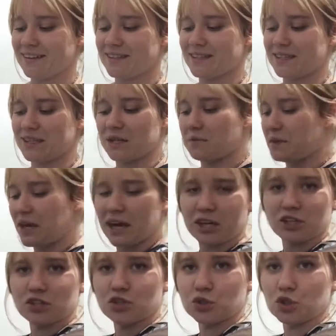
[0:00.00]
it's going to be
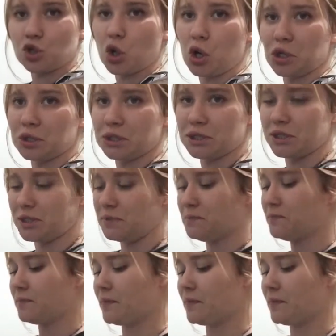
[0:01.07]
extra chocolatey.